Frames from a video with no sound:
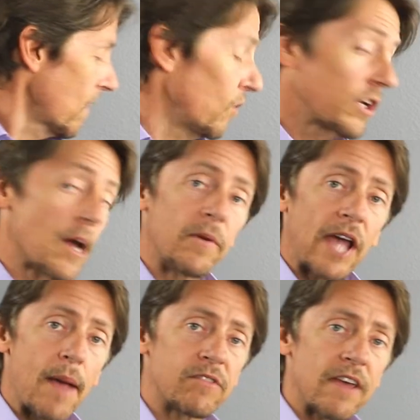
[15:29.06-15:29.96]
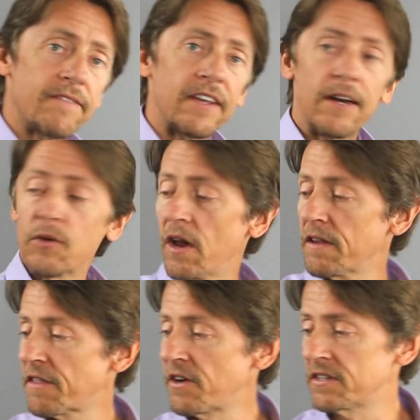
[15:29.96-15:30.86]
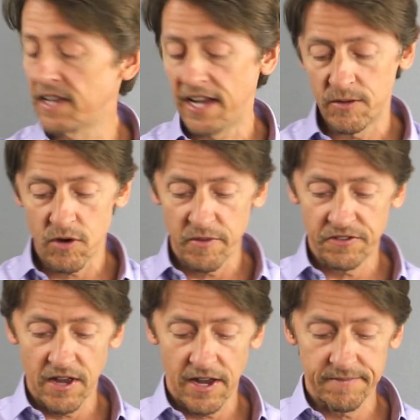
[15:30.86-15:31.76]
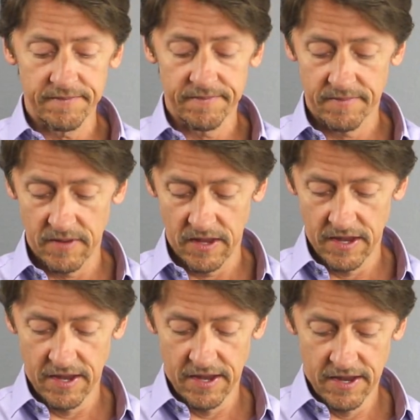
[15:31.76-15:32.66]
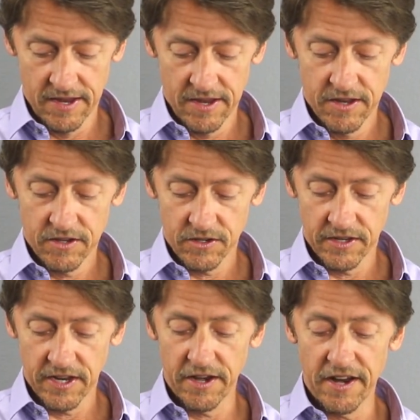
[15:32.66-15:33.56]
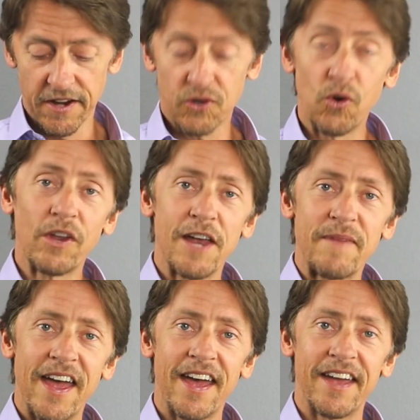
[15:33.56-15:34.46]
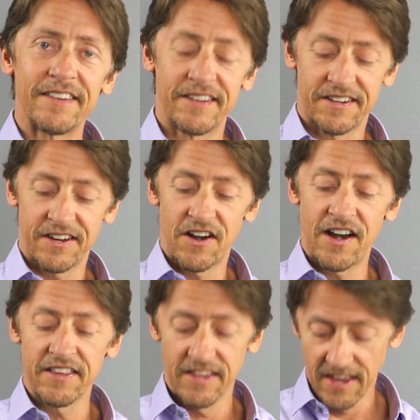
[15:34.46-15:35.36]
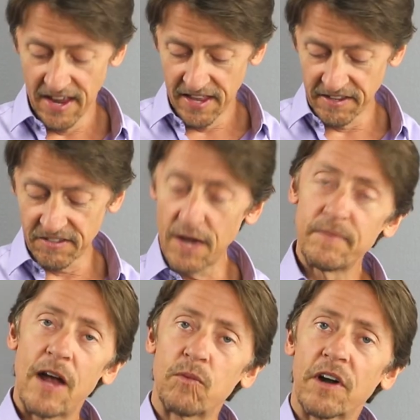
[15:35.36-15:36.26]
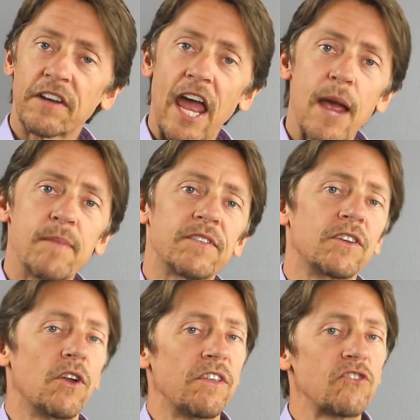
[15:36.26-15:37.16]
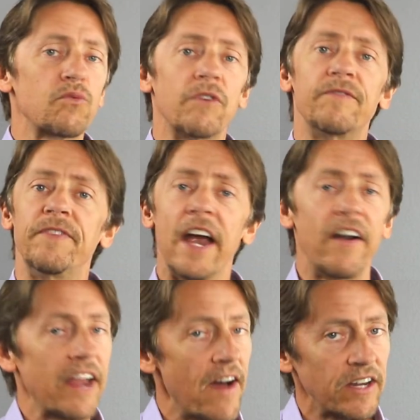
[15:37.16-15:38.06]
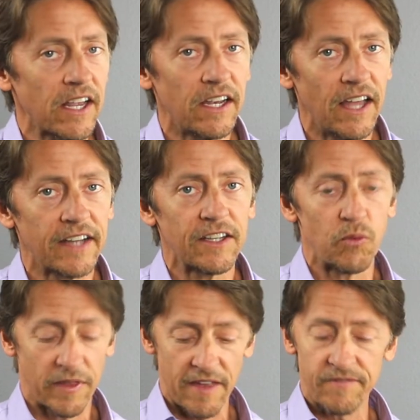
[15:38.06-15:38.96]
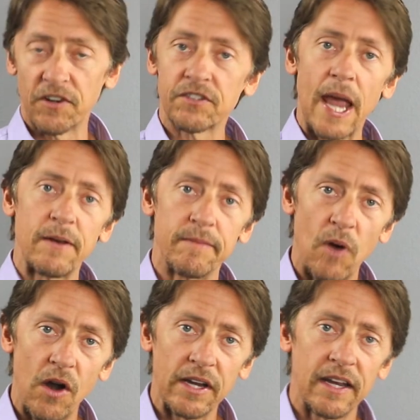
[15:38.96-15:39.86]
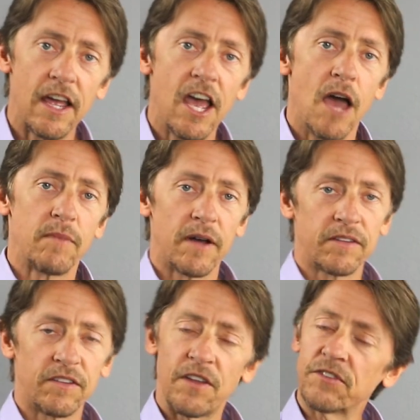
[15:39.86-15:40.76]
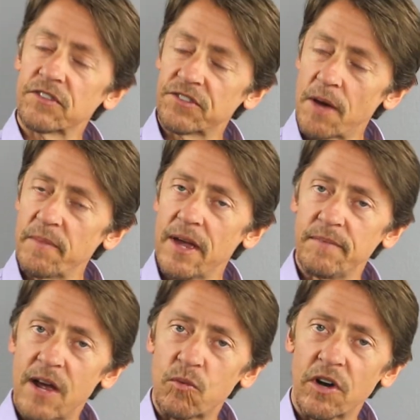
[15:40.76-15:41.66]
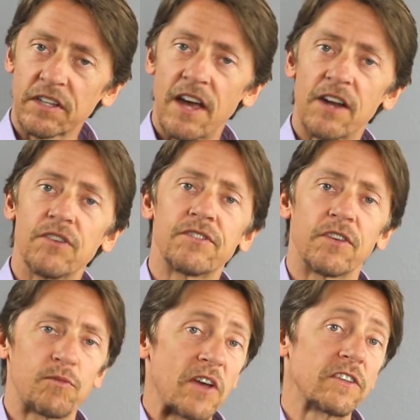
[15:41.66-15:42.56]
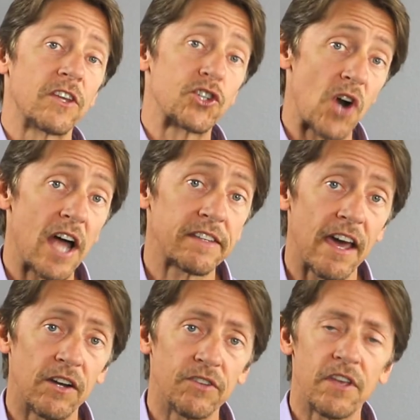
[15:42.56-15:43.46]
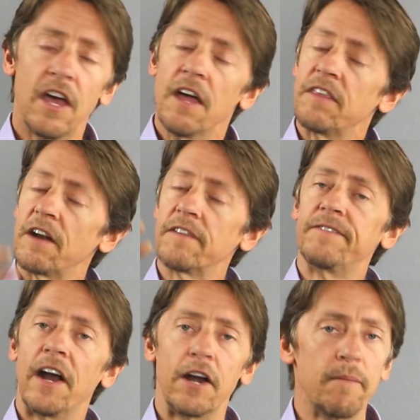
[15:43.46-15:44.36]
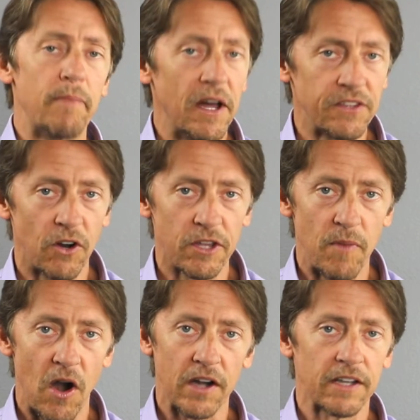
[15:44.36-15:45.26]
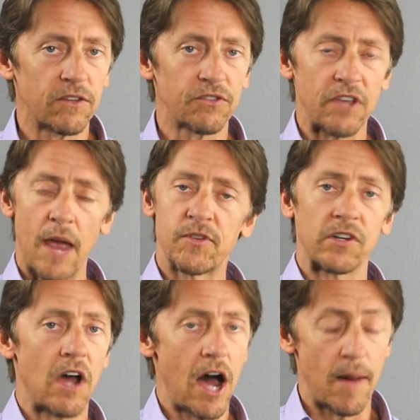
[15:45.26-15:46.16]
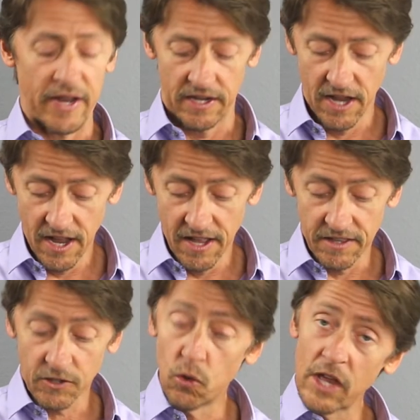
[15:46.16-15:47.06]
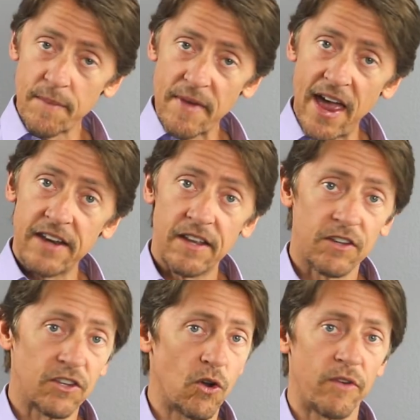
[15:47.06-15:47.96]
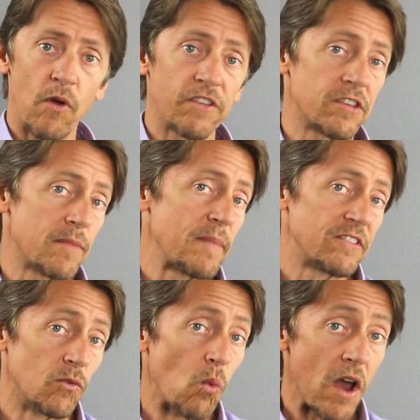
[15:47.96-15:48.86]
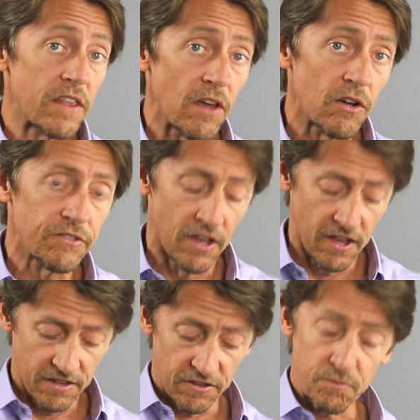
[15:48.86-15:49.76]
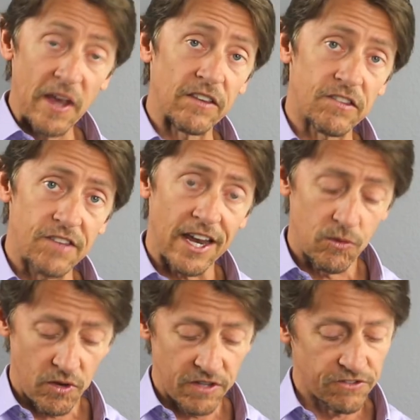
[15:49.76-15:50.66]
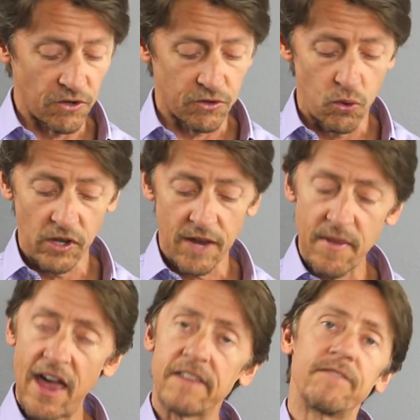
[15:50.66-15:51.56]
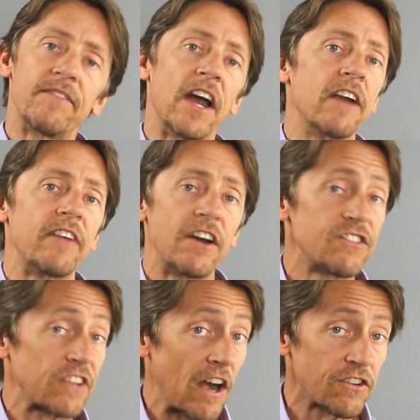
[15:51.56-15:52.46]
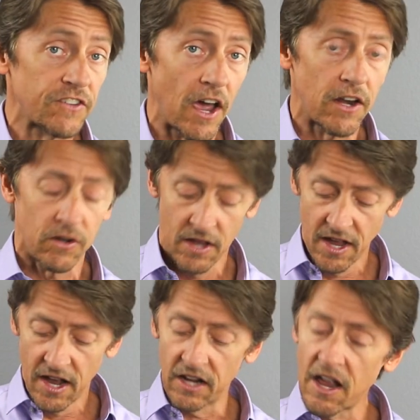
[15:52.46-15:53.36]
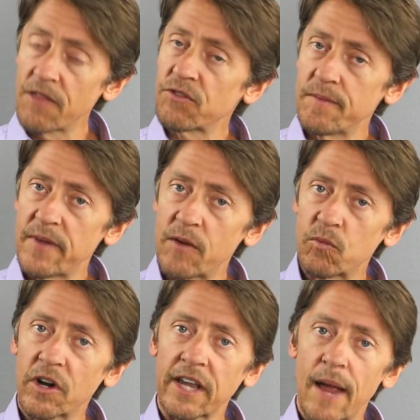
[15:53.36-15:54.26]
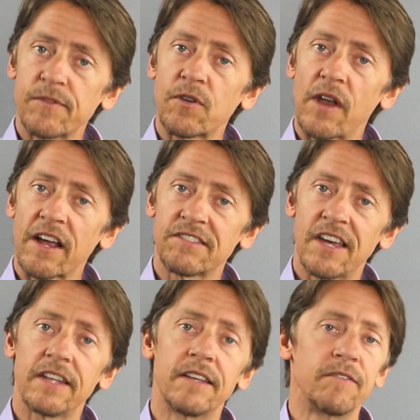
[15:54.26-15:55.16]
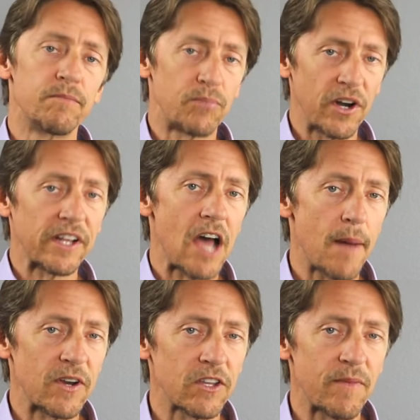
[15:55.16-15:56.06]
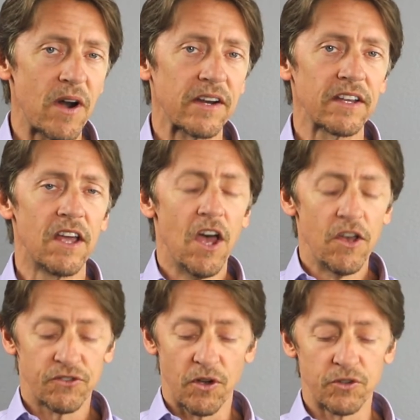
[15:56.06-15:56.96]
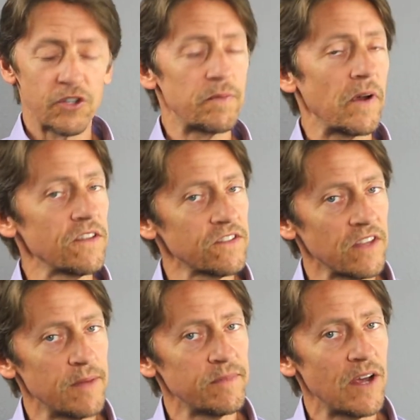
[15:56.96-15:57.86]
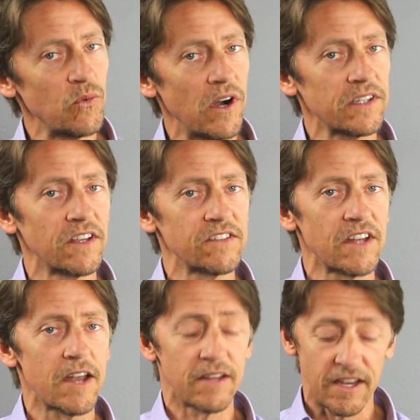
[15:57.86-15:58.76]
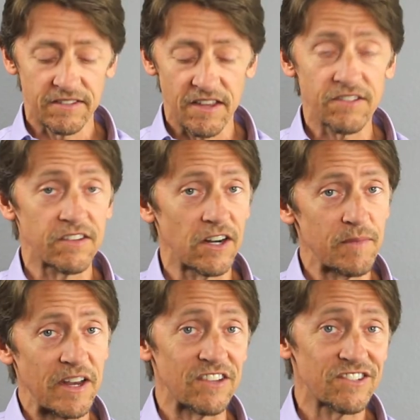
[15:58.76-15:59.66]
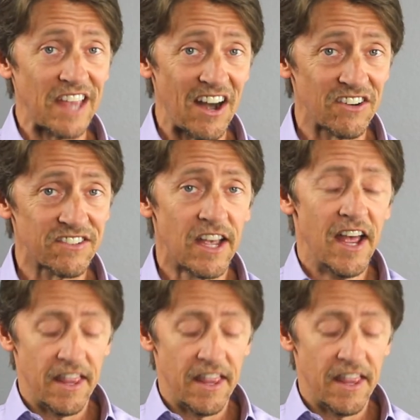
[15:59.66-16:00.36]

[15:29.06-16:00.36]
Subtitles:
Only a couple games left here. We only have the 13. We're almost done. Yeah, KoolAid Man. All right. These M Network games, you know, these were very heavily collected when they first came to market, but there's some M Network titles, especially the Tron titles, that are very abundant on the market. Those games are common. KoolAid Man, you know, we've only maybe seen one of those, this being the second one. So KoolAid Man, very, very scarce title. A lot of the M Network games, though, like I said, pretty common on the market. So just because it's M Network does not necessarily mean it's scarce.